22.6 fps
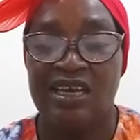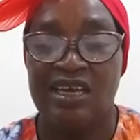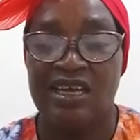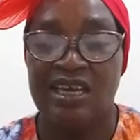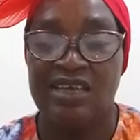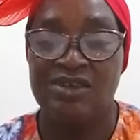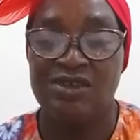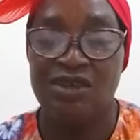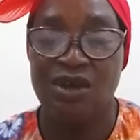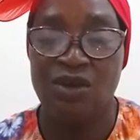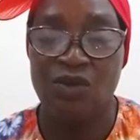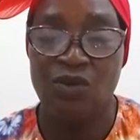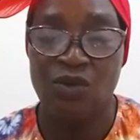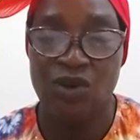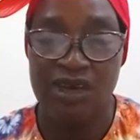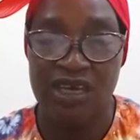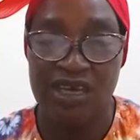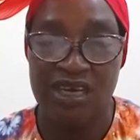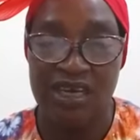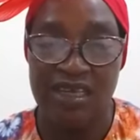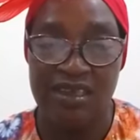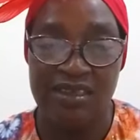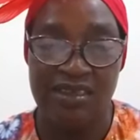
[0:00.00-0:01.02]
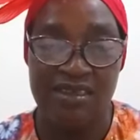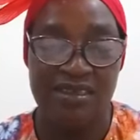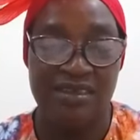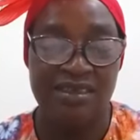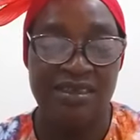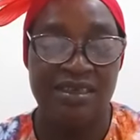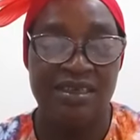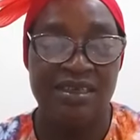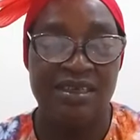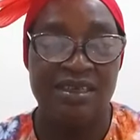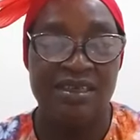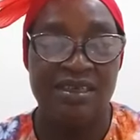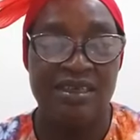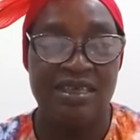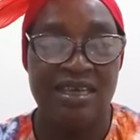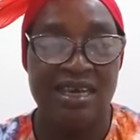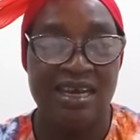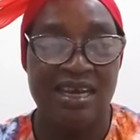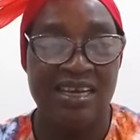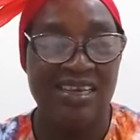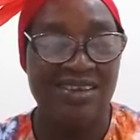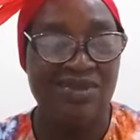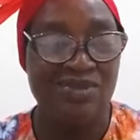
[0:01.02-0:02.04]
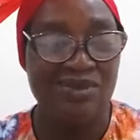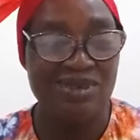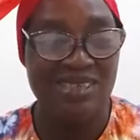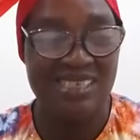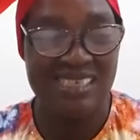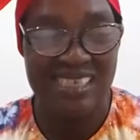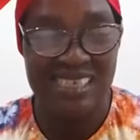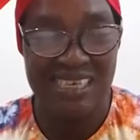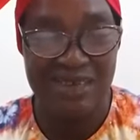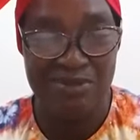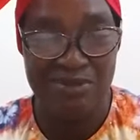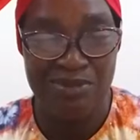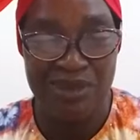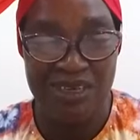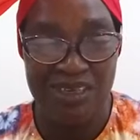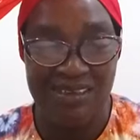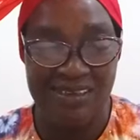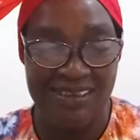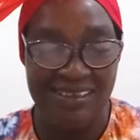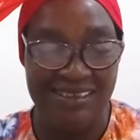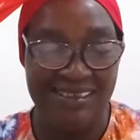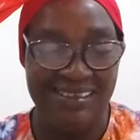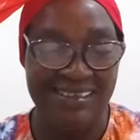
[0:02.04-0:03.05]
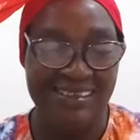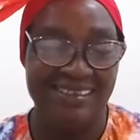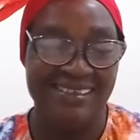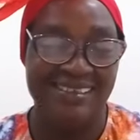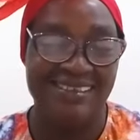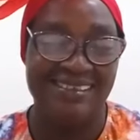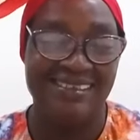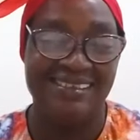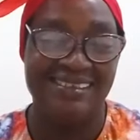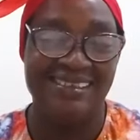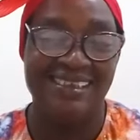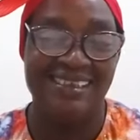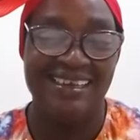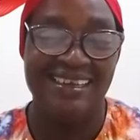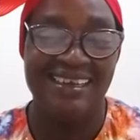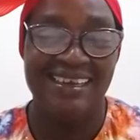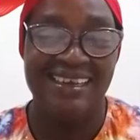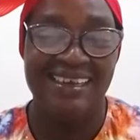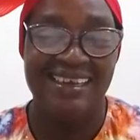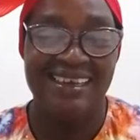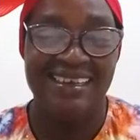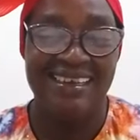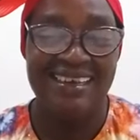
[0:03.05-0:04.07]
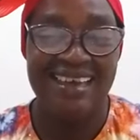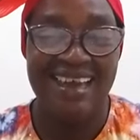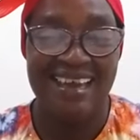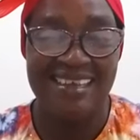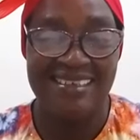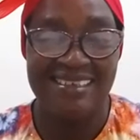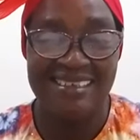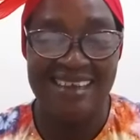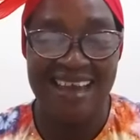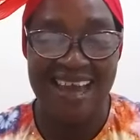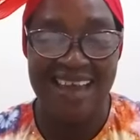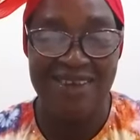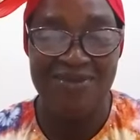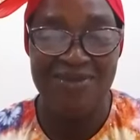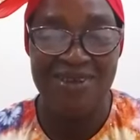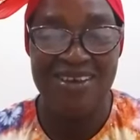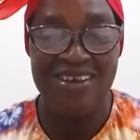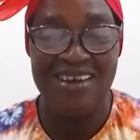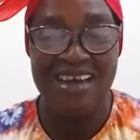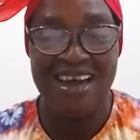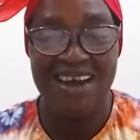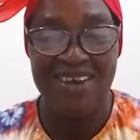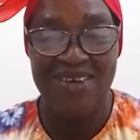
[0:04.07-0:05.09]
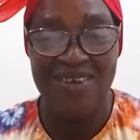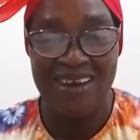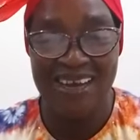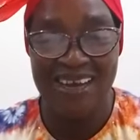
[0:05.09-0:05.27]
And as you are walking, you are even sleeping, you are driving, you are